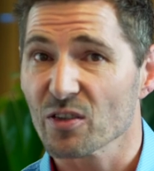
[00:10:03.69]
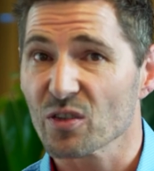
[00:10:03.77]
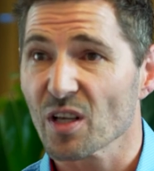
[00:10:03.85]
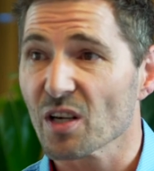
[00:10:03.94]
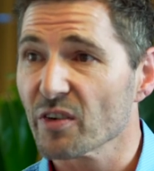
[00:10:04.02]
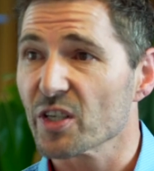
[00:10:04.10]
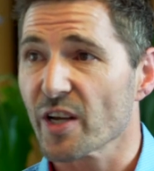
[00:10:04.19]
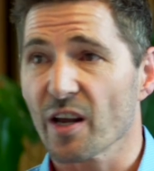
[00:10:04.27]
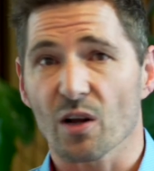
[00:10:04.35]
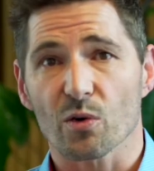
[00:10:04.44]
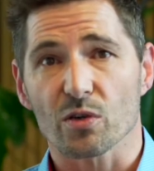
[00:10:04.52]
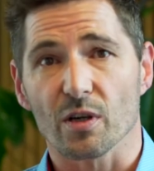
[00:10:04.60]
until they reach
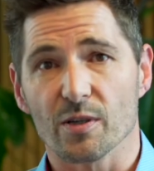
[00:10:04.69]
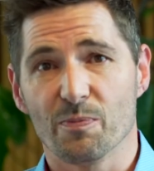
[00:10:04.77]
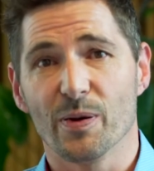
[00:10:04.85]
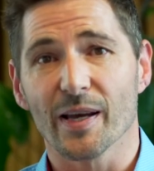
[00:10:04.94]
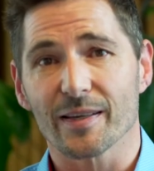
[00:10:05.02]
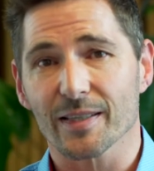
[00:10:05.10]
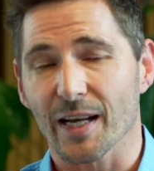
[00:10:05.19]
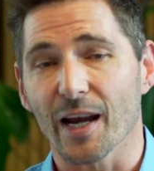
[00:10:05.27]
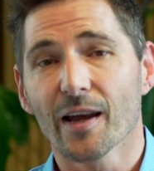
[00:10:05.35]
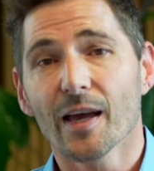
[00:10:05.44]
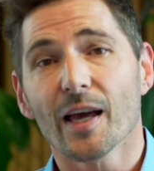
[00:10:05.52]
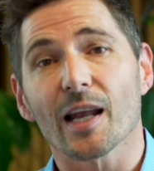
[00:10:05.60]
adulthood. But
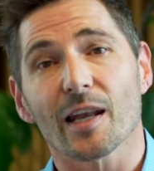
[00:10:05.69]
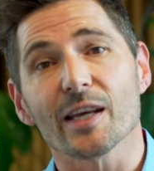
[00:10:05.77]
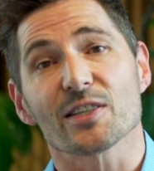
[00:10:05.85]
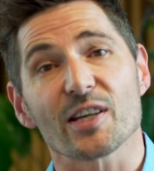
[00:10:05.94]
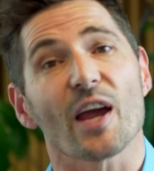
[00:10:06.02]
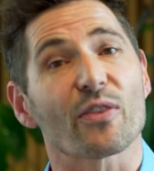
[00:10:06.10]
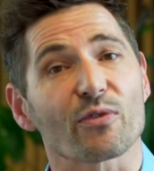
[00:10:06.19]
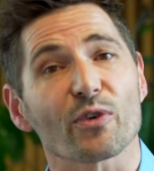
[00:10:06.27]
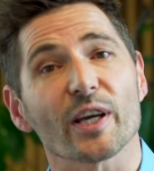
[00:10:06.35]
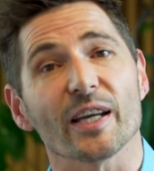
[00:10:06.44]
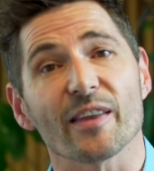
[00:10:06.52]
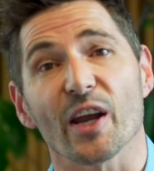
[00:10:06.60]
at least at
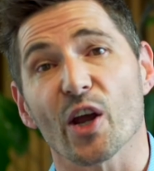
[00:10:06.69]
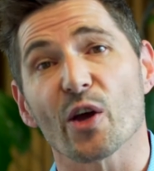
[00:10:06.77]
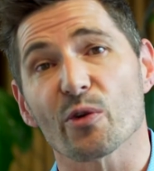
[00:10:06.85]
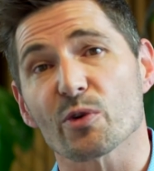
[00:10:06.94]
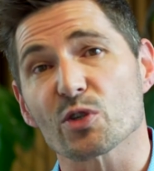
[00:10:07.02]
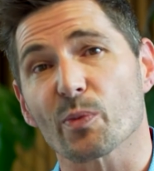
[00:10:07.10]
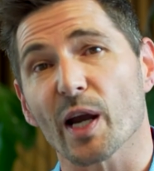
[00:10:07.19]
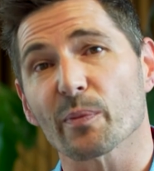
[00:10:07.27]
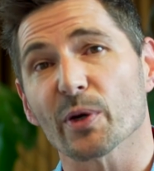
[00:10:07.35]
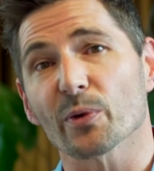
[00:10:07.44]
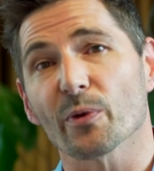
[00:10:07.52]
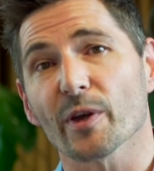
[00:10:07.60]
3, they know there is a brake
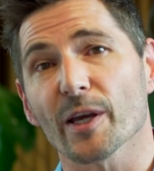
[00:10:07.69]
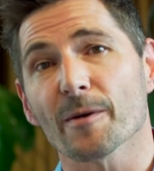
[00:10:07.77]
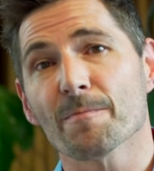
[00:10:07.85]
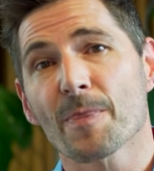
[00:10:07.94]
pedal there.